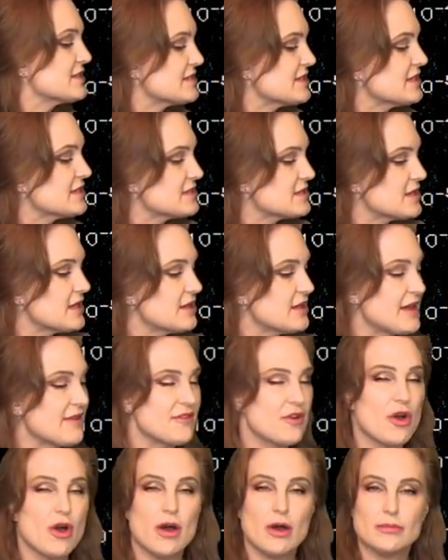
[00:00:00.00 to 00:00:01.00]
Since then
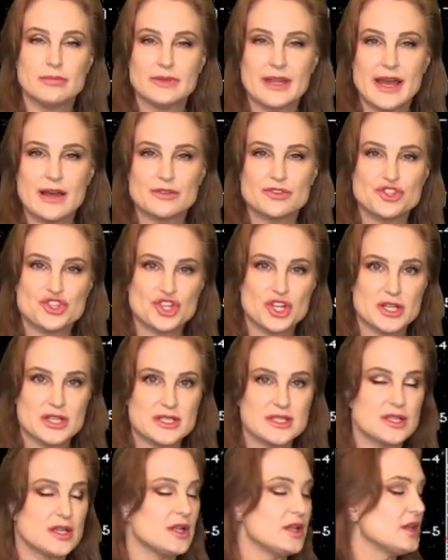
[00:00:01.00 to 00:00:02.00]
they've calmed down
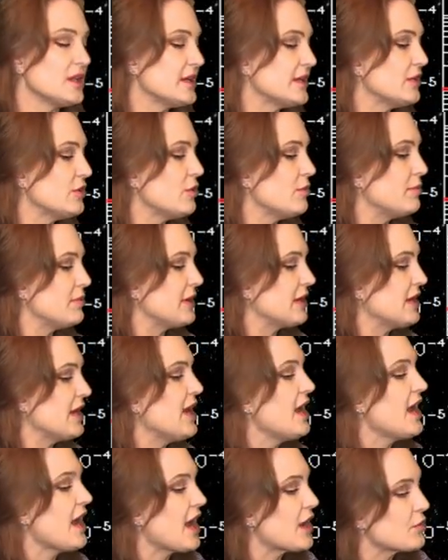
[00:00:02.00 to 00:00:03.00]
just a little
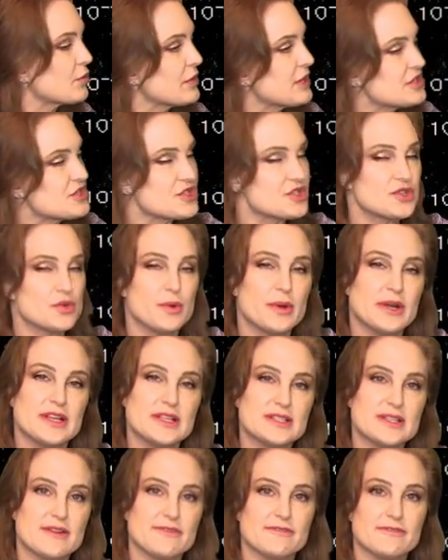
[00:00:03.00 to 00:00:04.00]
bit, and region
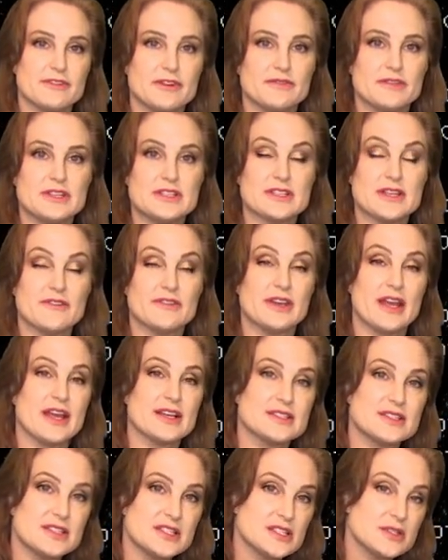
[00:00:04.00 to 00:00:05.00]
twenty-seven fifty-seven
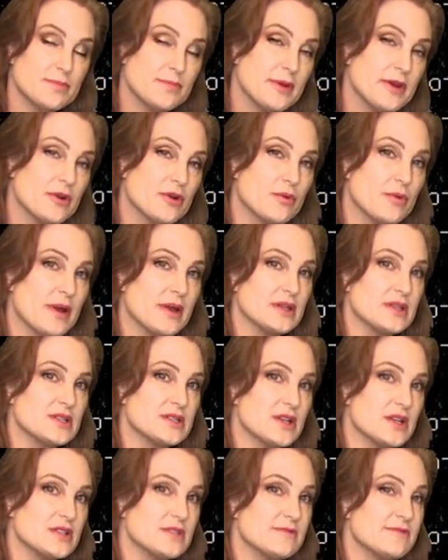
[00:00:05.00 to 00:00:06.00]
has disappeared around the
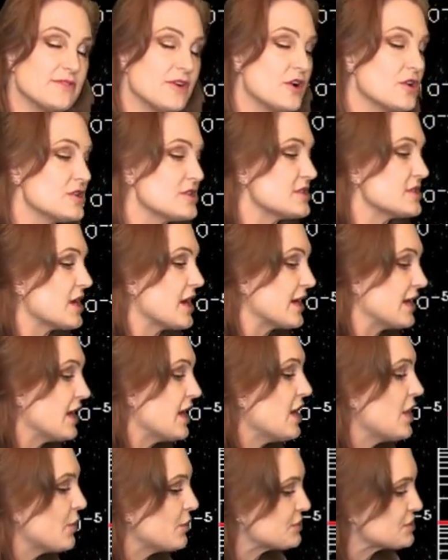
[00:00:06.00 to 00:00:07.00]
sun's far side,
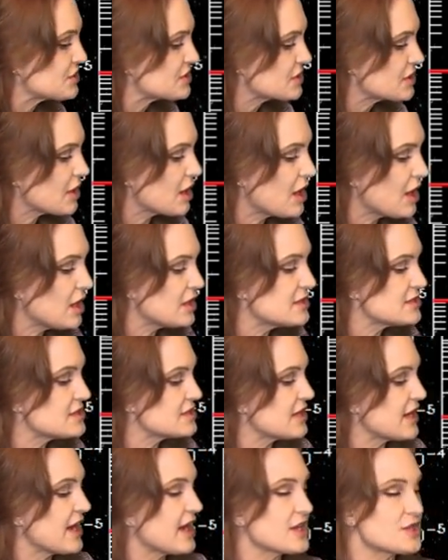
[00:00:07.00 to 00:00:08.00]
which has
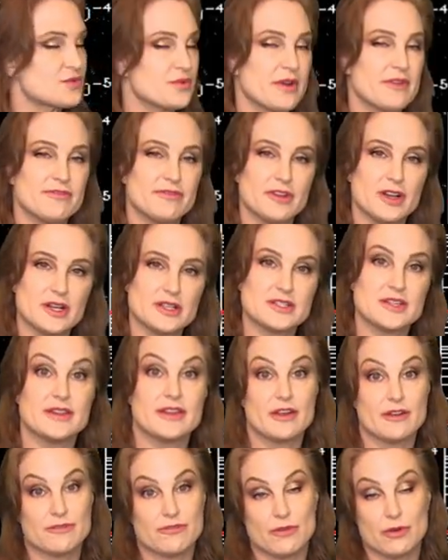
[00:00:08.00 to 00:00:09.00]
caused the X-ray flux and
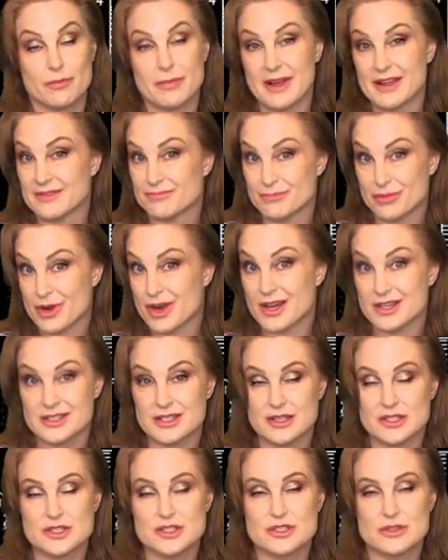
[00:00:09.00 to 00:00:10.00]
therefore by
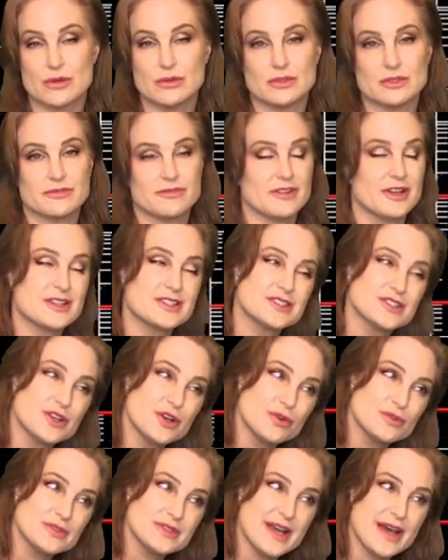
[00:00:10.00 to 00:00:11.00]
proxy the solar flux to
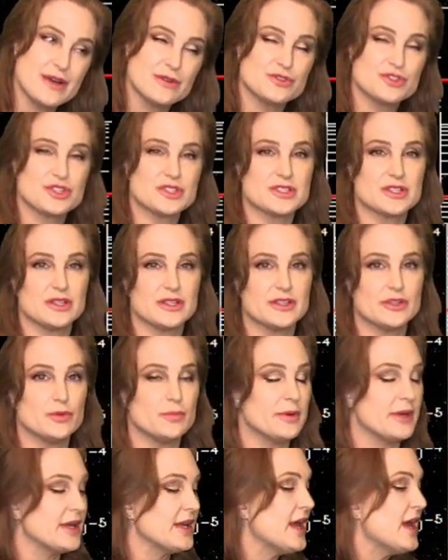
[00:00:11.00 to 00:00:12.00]
go down just a little
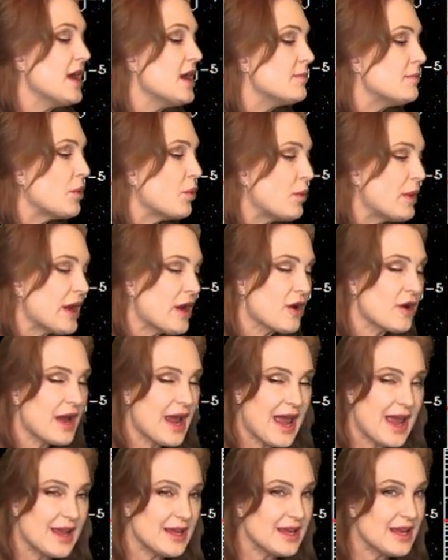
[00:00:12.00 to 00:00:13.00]
bit. But we are
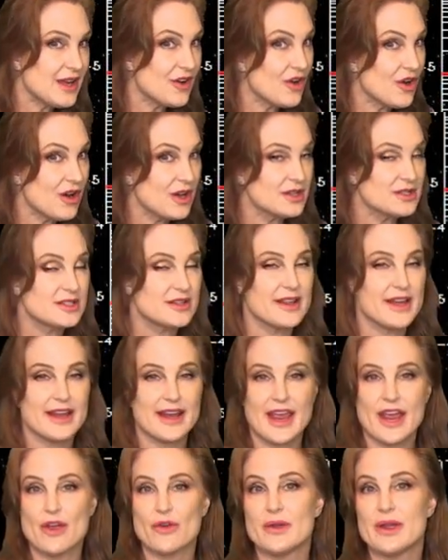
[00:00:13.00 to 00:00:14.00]
hanging on to
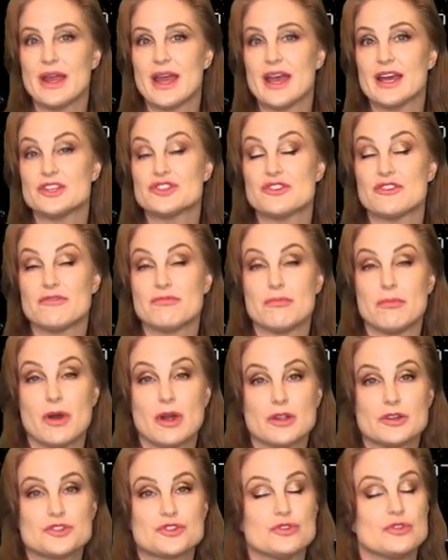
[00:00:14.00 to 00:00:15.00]
that hairy edge of
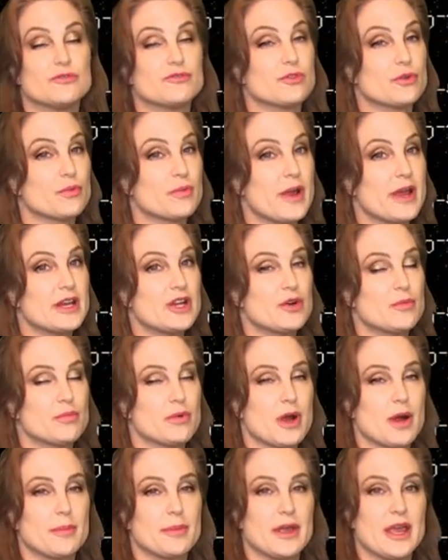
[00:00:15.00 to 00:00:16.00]
marginal for radio
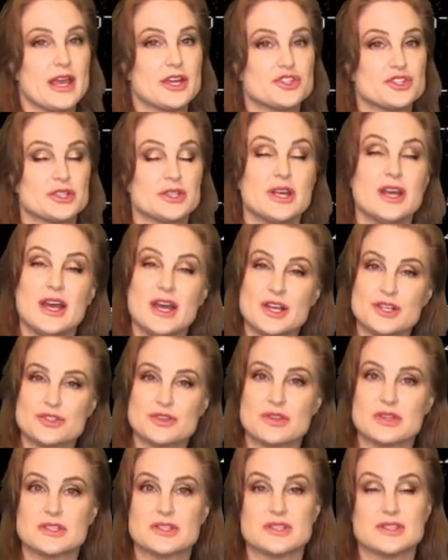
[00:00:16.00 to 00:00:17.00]
propagation,
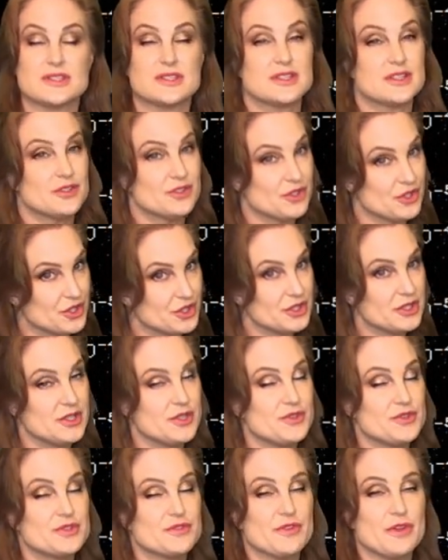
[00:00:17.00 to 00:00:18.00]
so this is still good
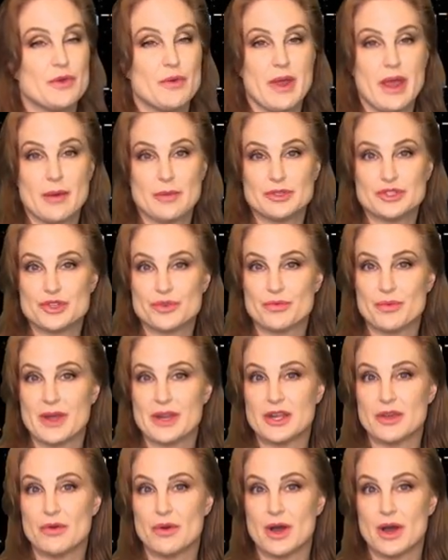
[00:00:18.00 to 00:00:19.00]
news for you amateur
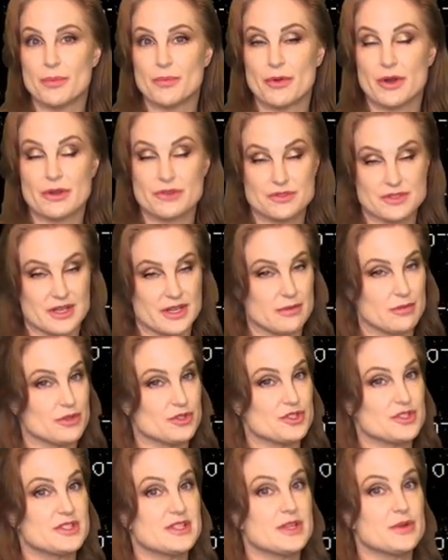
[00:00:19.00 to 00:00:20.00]
radio operators and
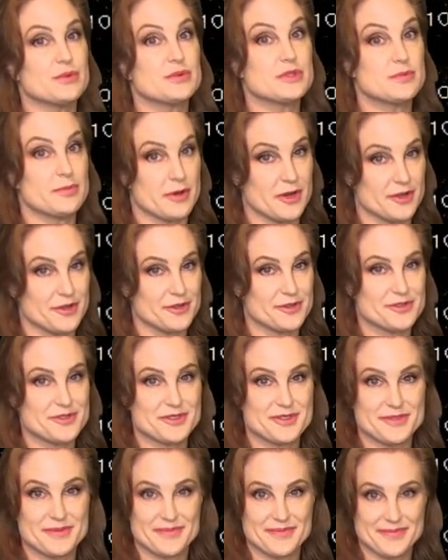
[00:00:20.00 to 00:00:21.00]
emergency
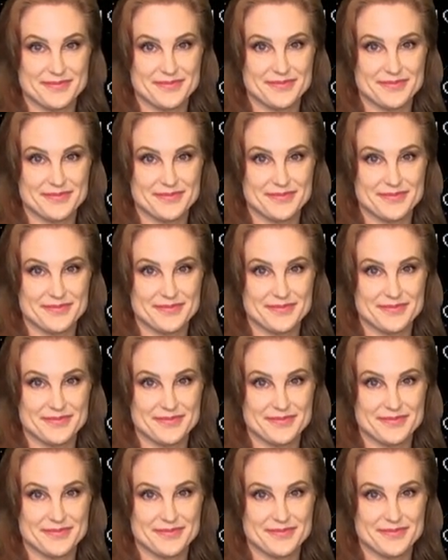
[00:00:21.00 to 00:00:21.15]
responders.